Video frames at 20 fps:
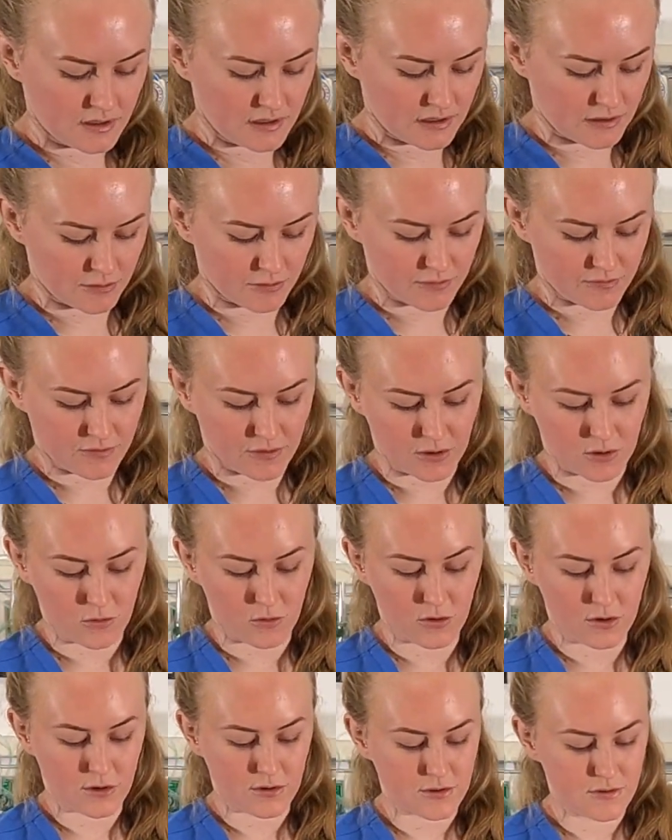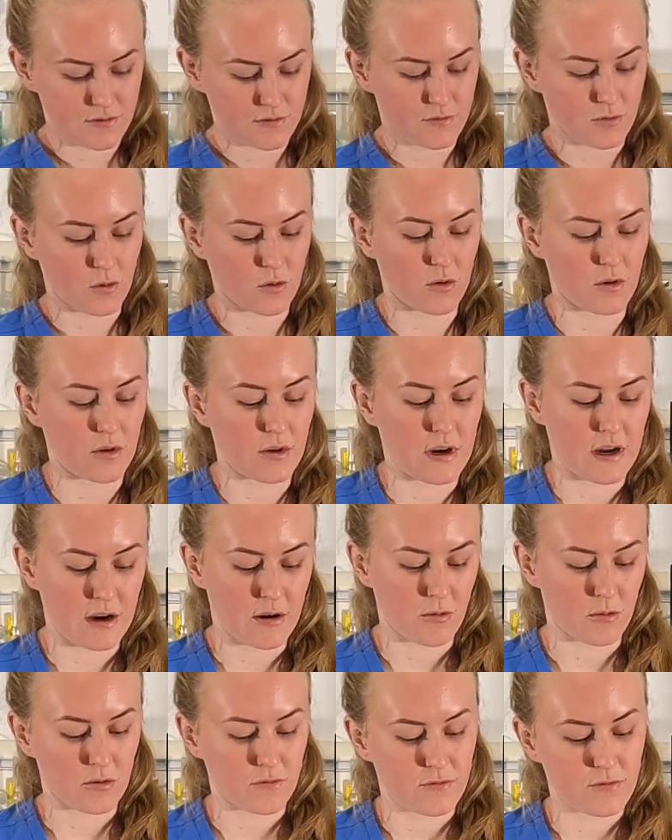Now, if our orders for
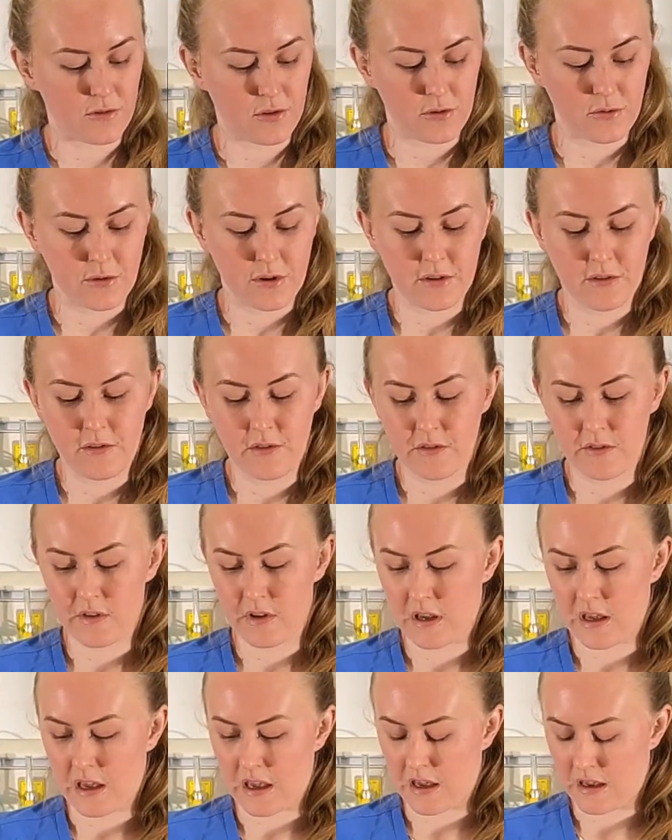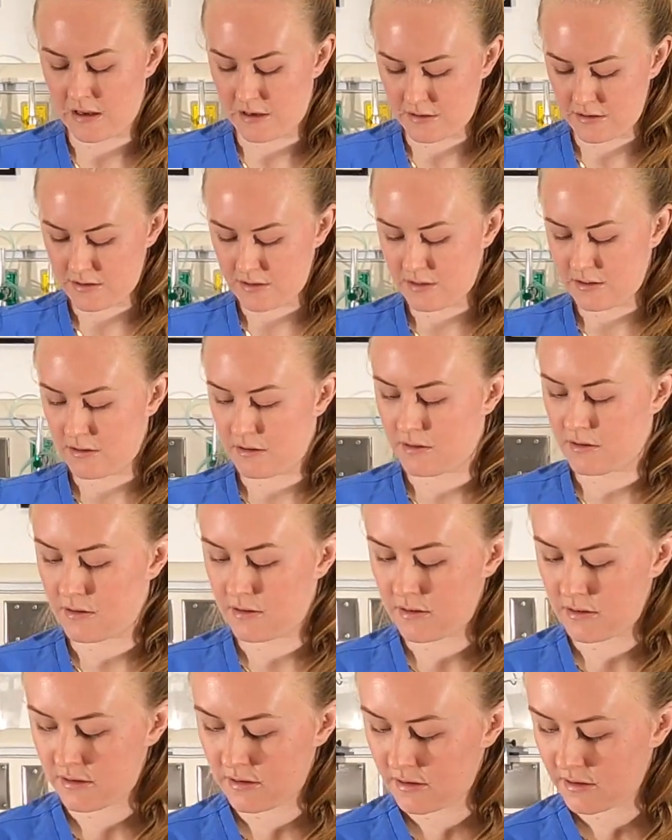our fluids and
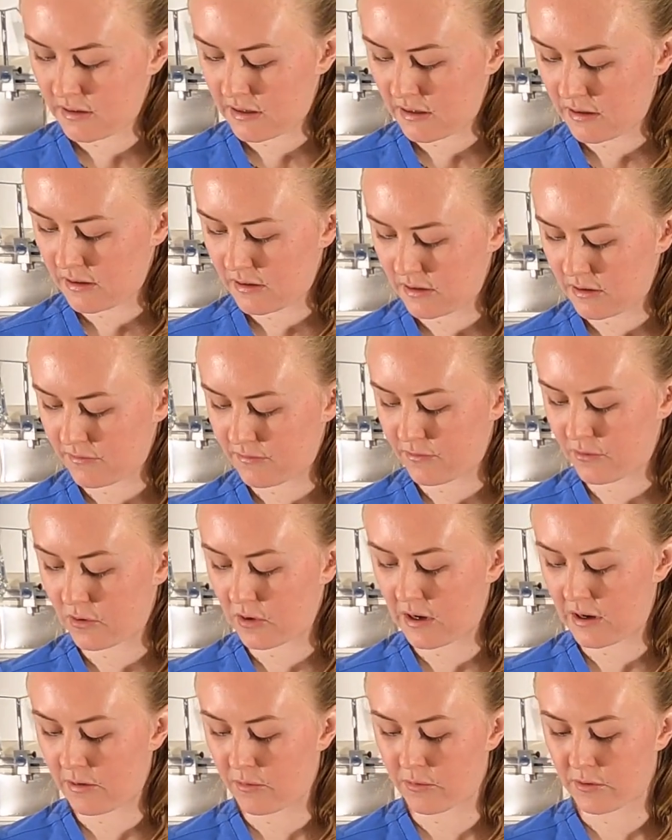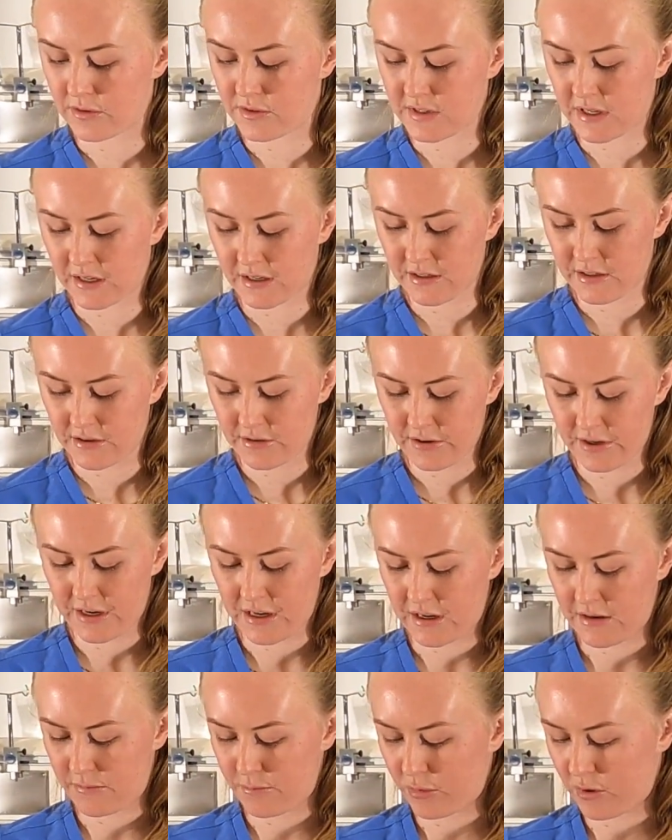for our secondary
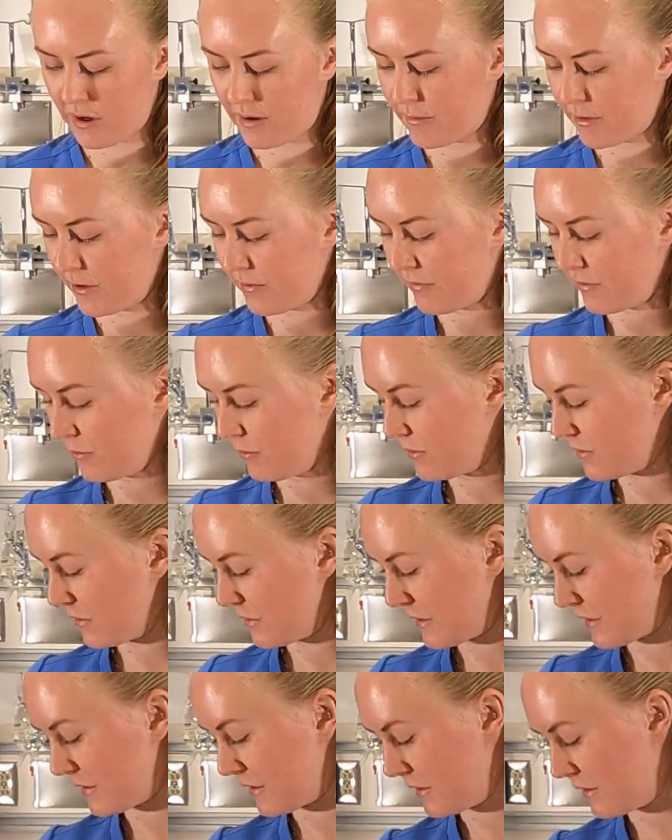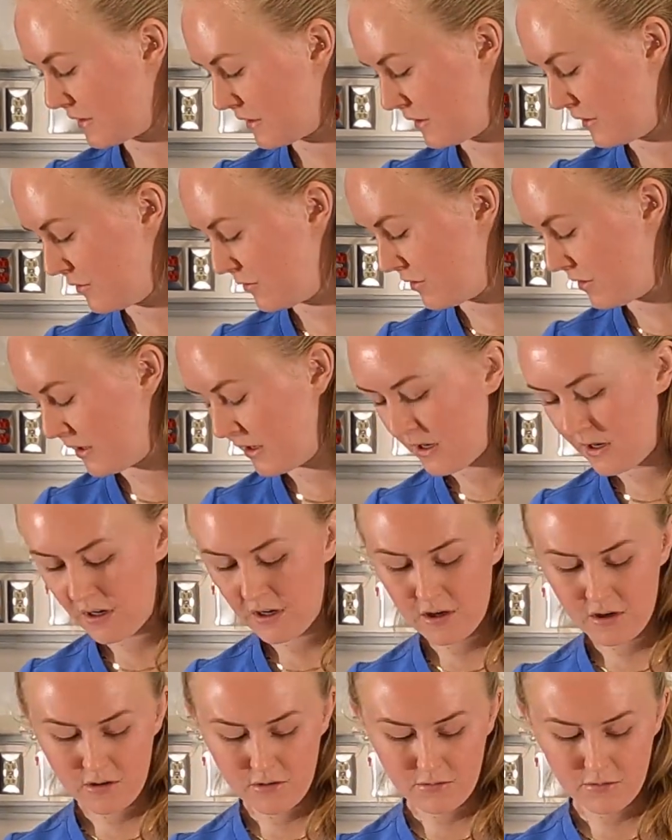and primary fluids are discontinued,
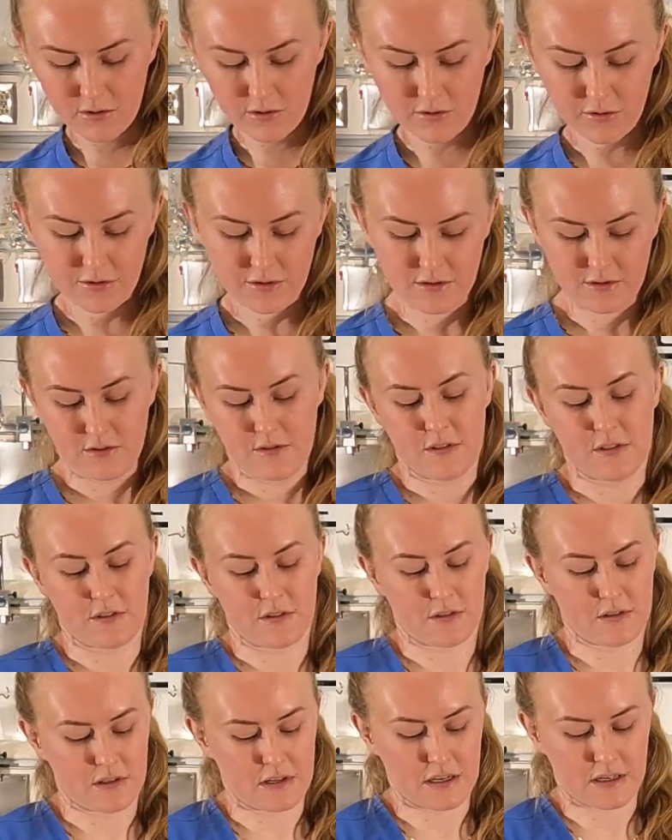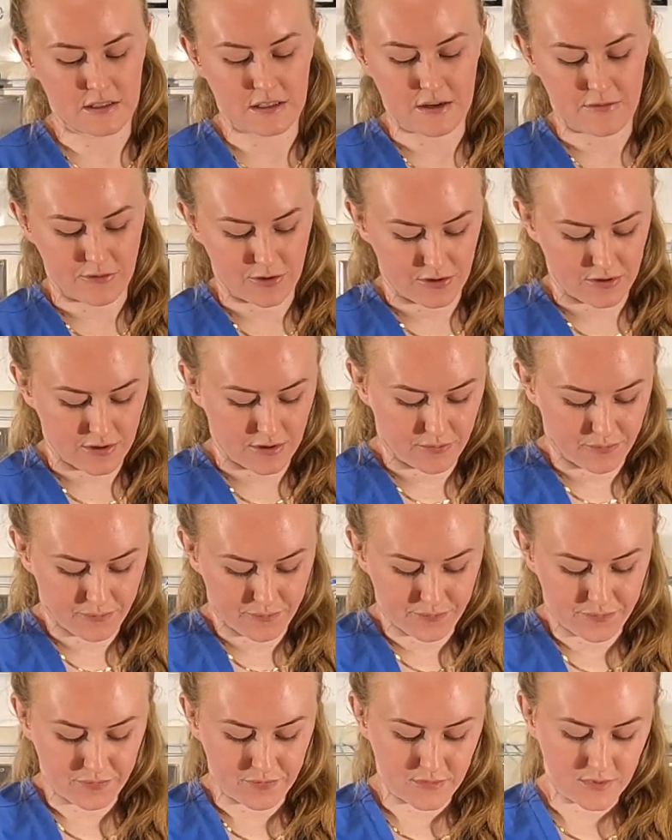we're going to disconnect everything.
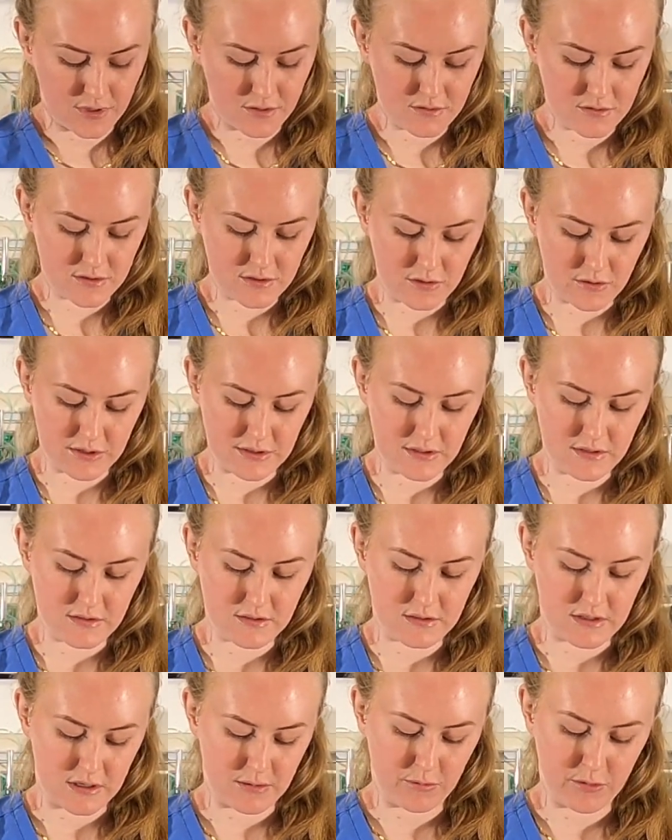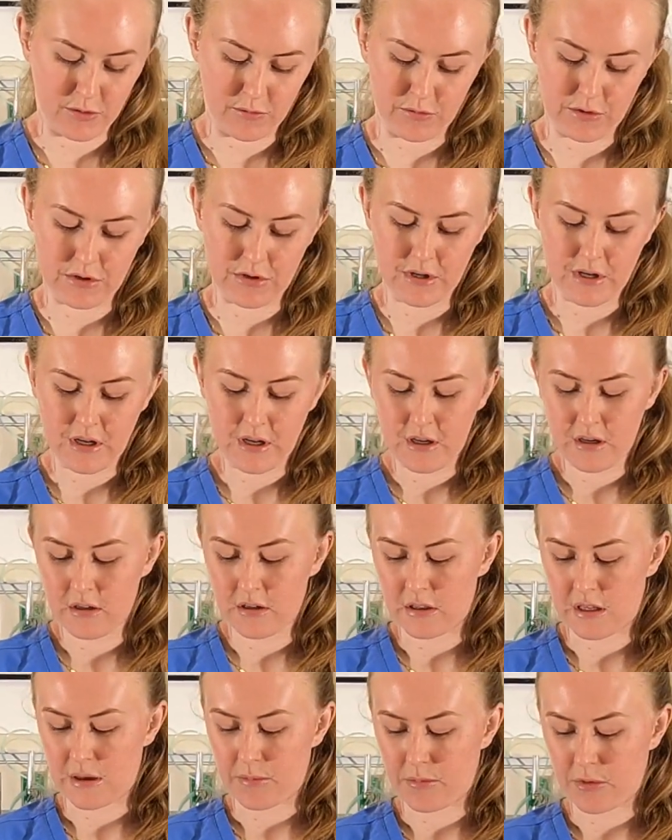So at this time, we would
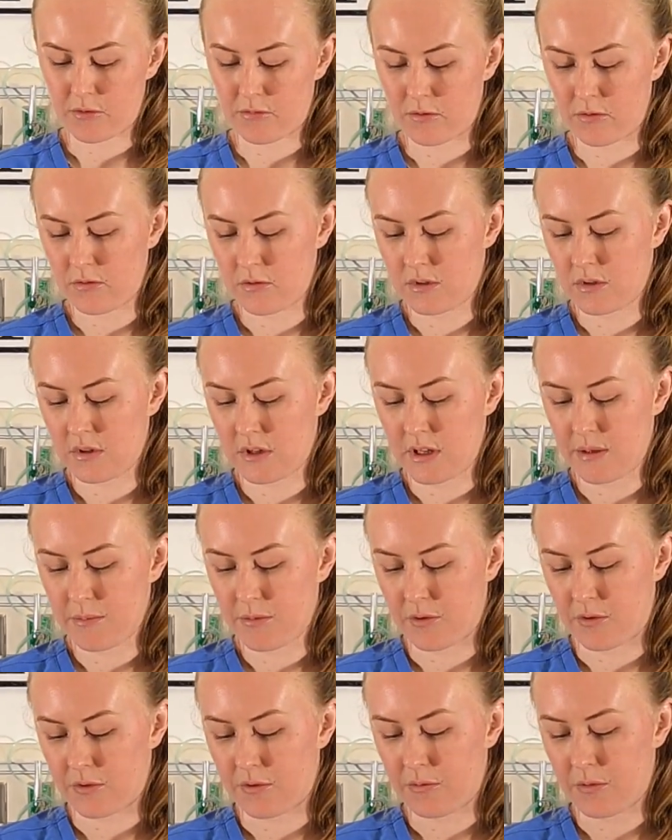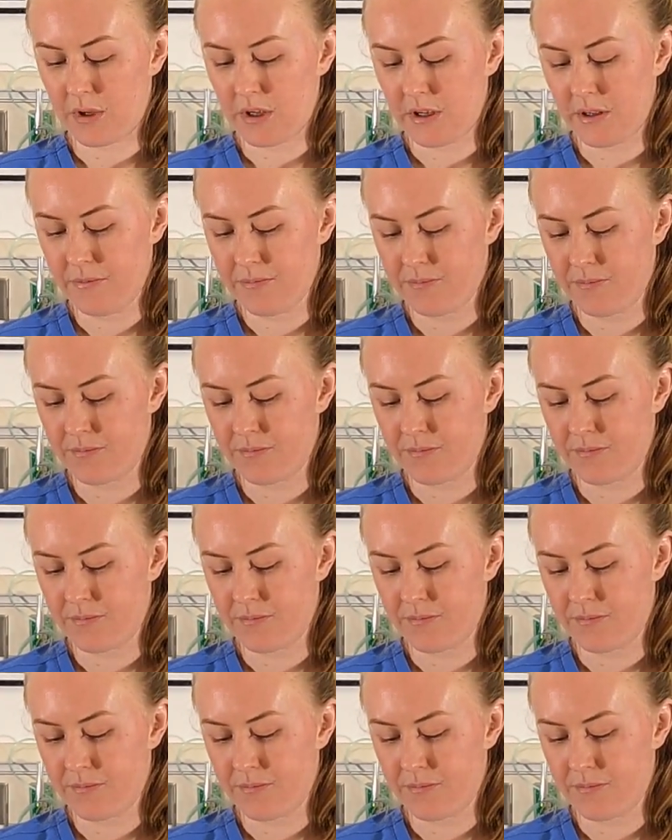clamp our roller clamp all the way.